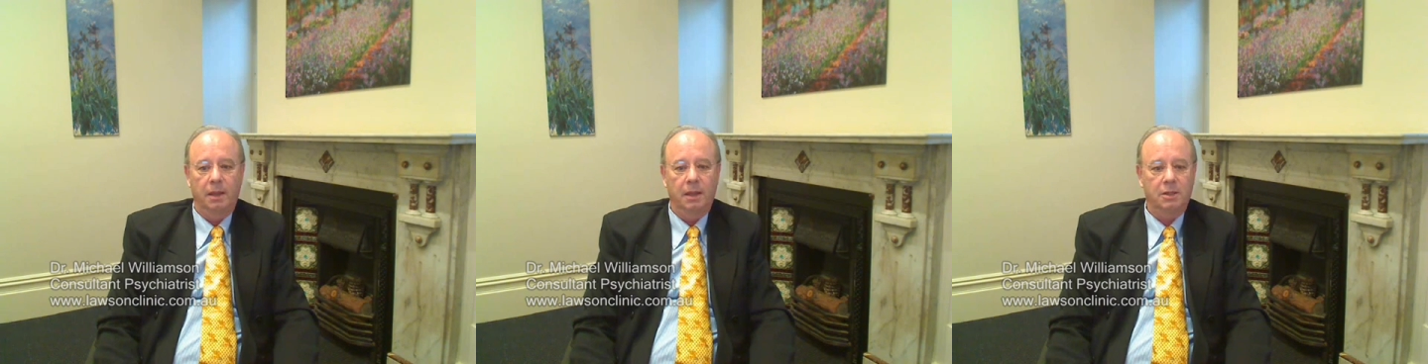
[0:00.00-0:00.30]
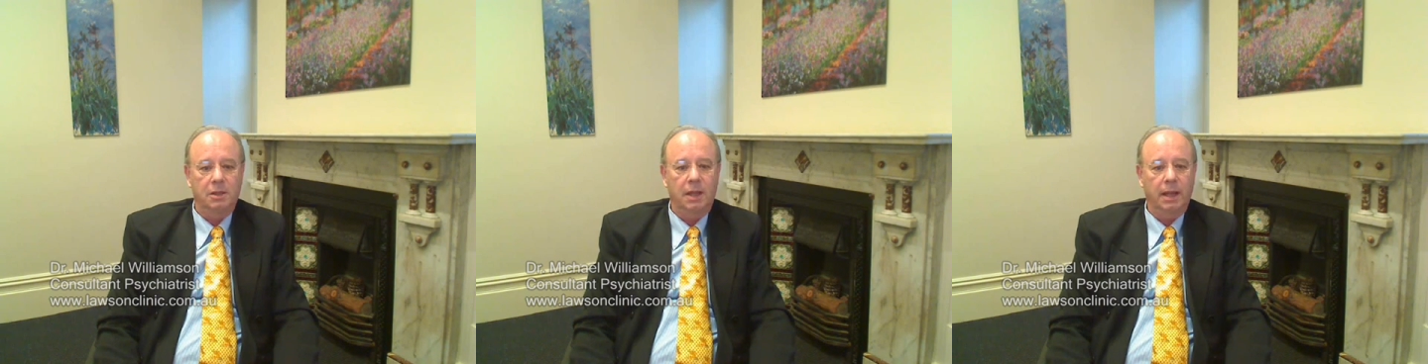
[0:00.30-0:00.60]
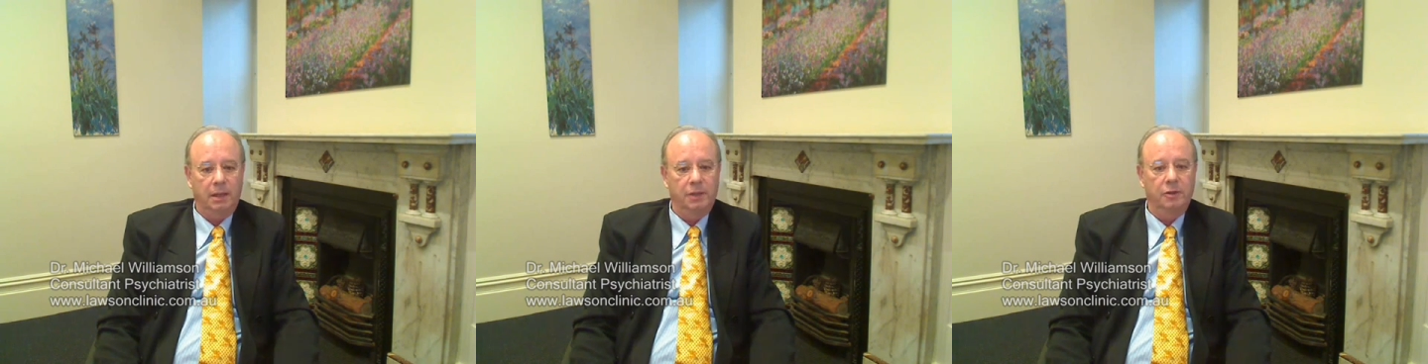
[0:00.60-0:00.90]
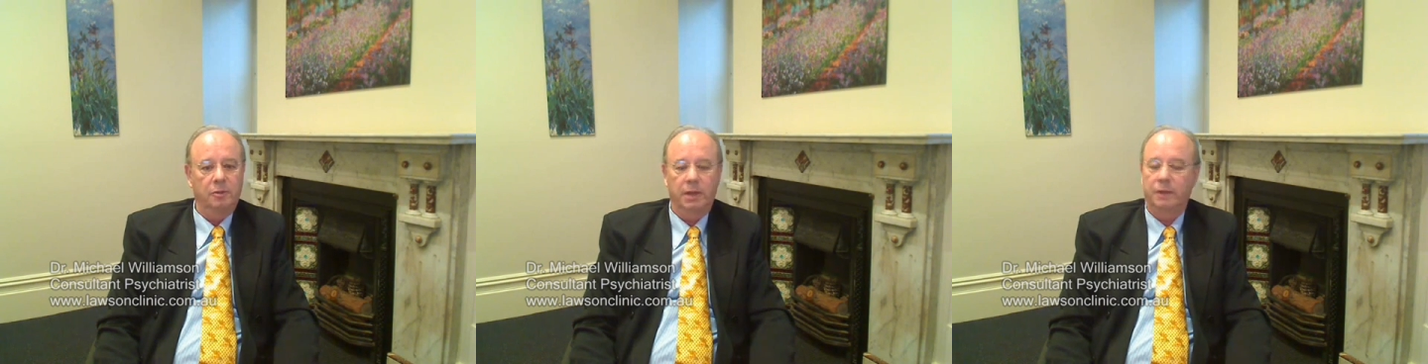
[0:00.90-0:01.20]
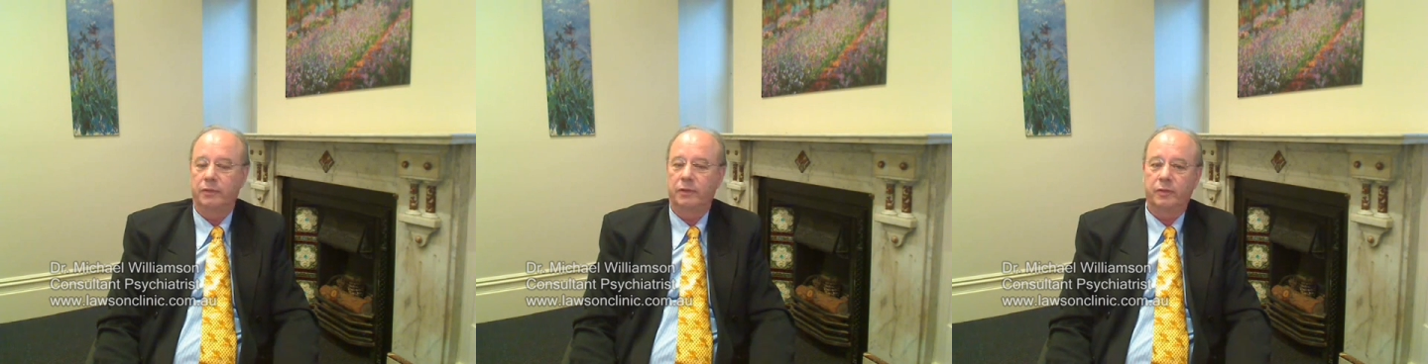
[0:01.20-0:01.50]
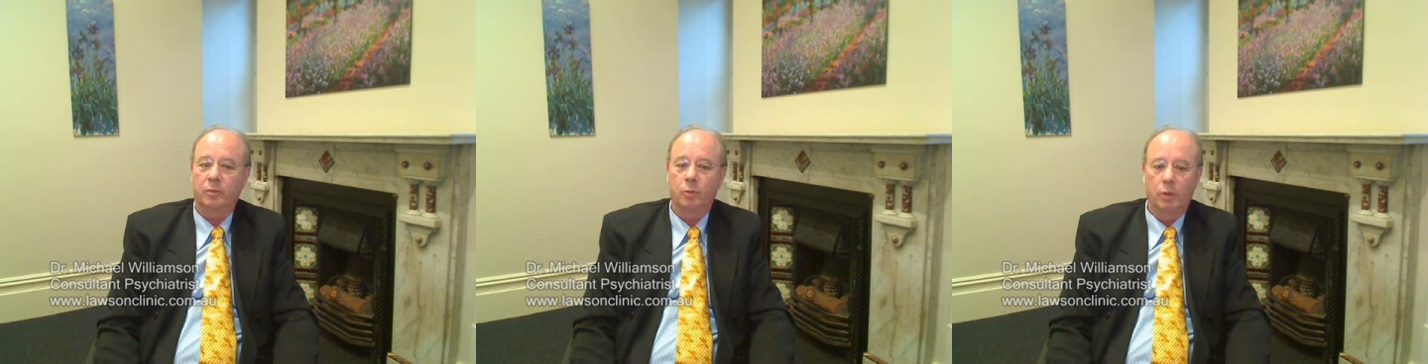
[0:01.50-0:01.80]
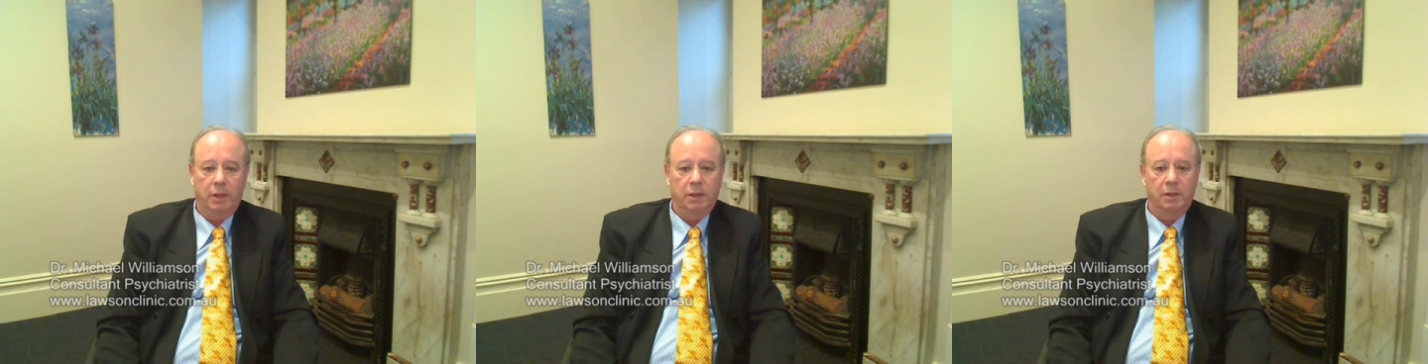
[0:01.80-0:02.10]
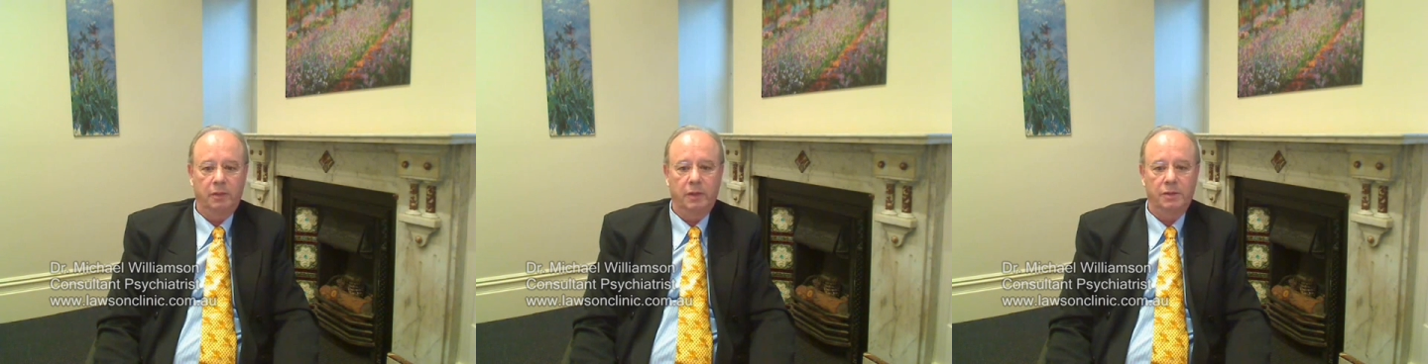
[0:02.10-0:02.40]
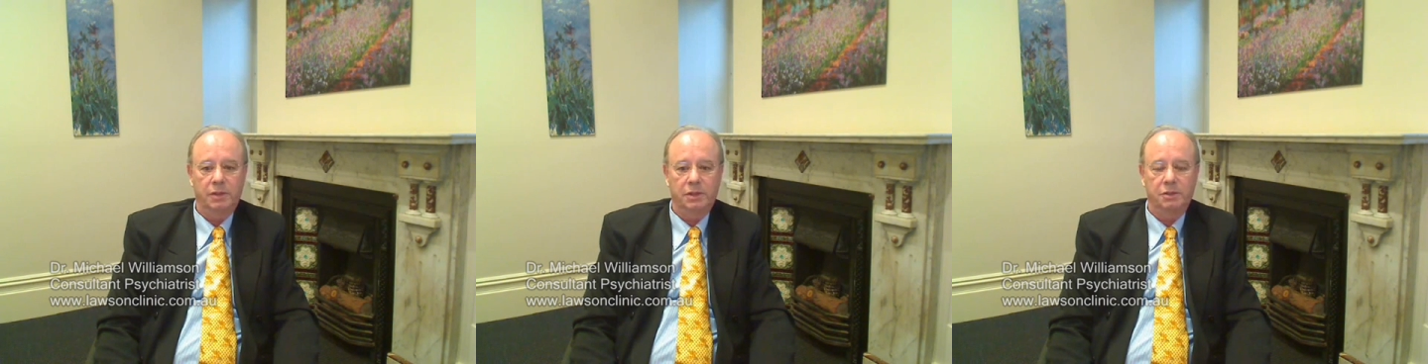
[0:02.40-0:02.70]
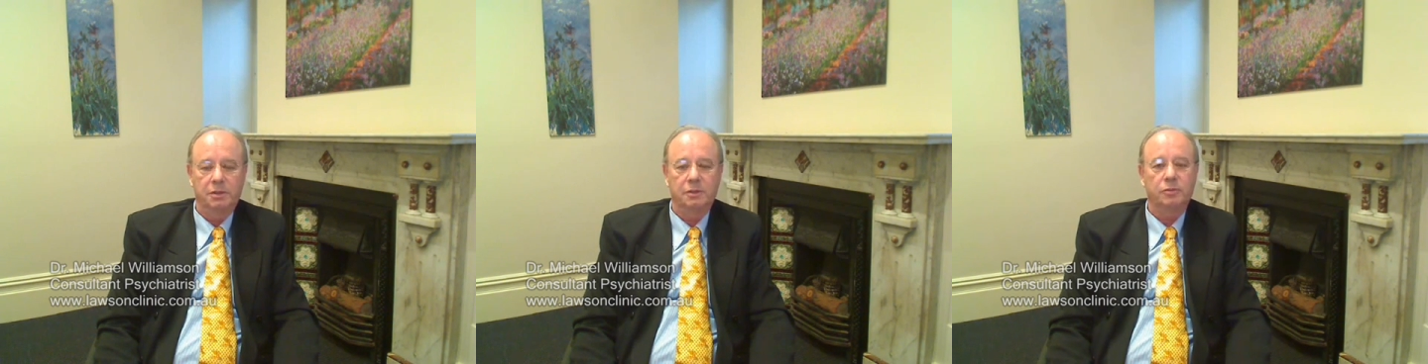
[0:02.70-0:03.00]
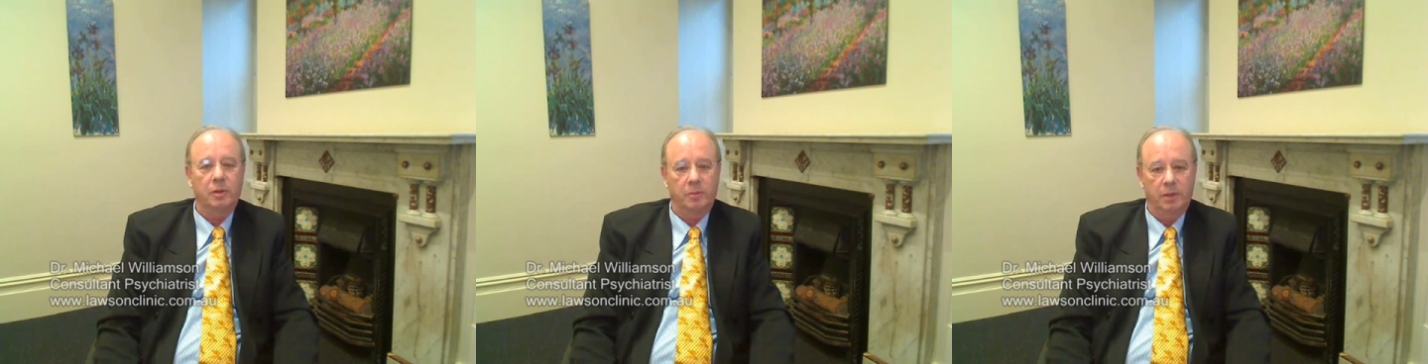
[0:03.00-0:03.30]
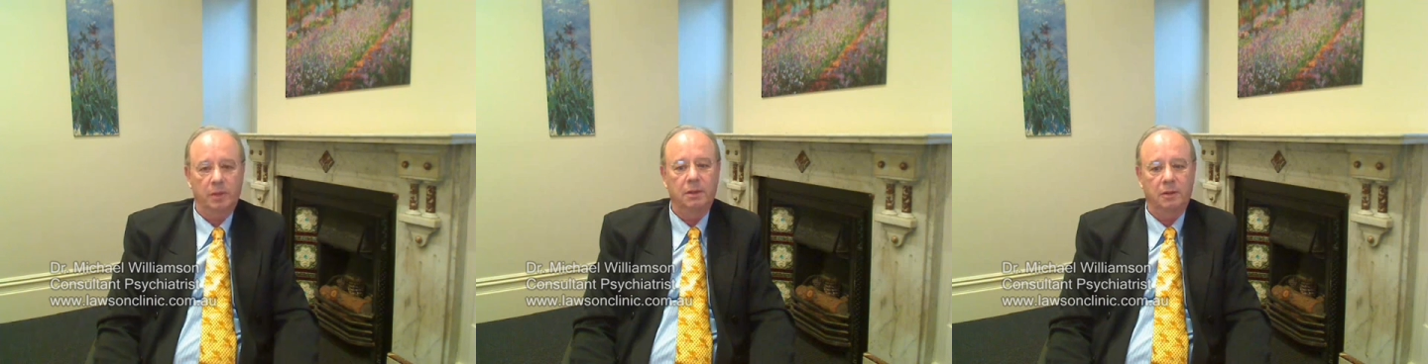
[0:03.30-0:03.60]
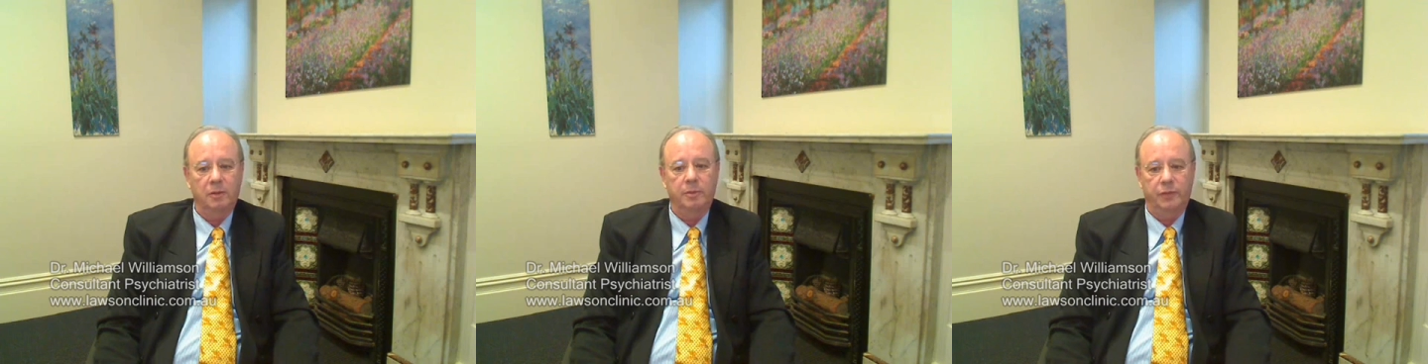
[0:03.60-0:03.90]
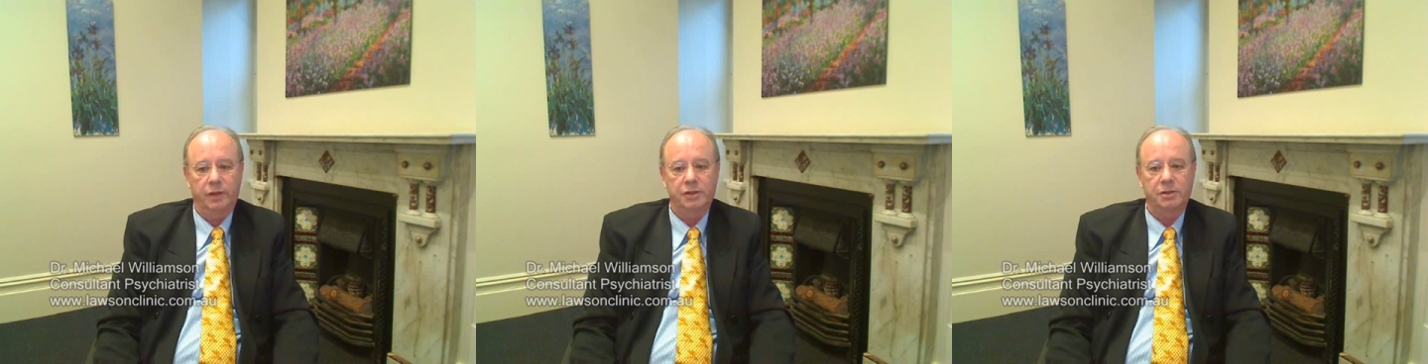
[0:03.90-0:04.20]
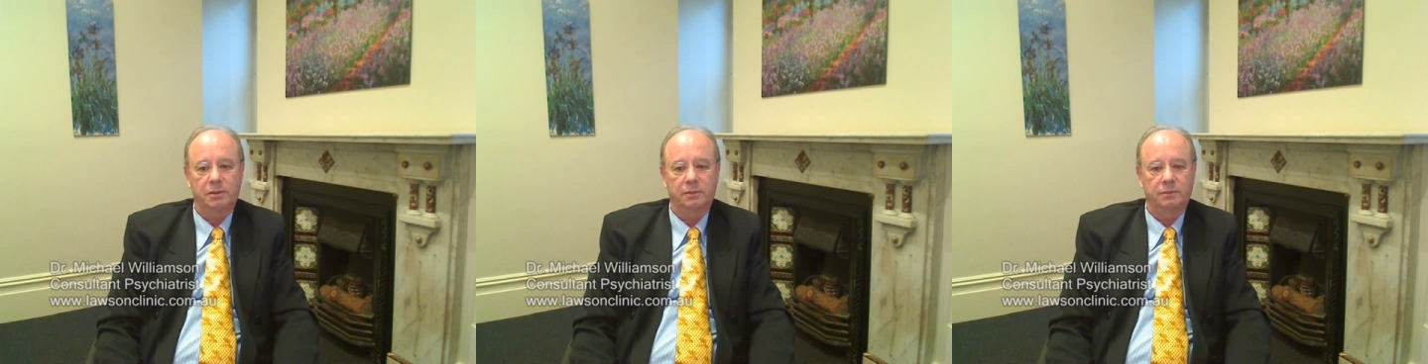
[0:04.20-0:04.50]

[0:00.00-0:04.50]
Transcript: it's likely you'll benefit from working on those issues with a mental health professional.